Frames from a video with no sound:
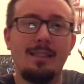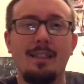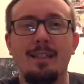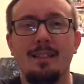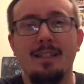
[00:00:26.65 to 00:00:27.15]

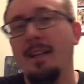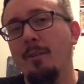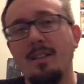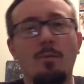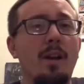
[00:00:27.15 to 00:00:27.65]
uh,
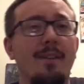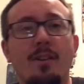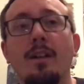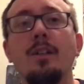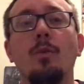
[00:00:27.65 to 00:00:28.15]
anyways,
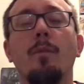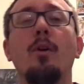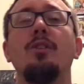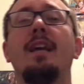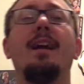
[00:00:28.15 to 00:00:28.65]
whatever. We were
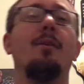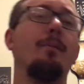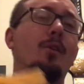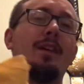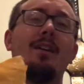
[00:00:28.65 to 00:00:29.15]
both there. We
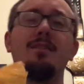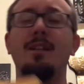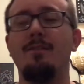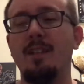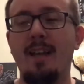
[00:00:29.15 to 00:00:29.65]
both had our
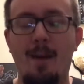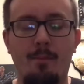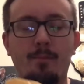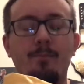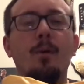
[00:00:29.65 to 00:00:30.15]
stuff. Didn't
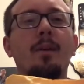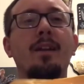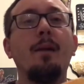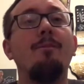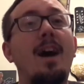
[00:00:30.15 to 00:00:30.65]
happen. But we
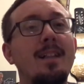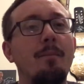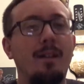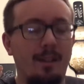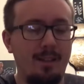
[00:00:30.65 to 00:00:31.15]
ended up finally
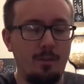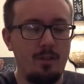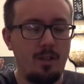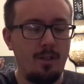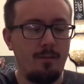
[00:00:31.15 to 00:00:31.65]
mailing it to
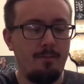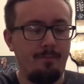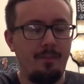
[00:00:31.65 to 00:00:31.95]
each other.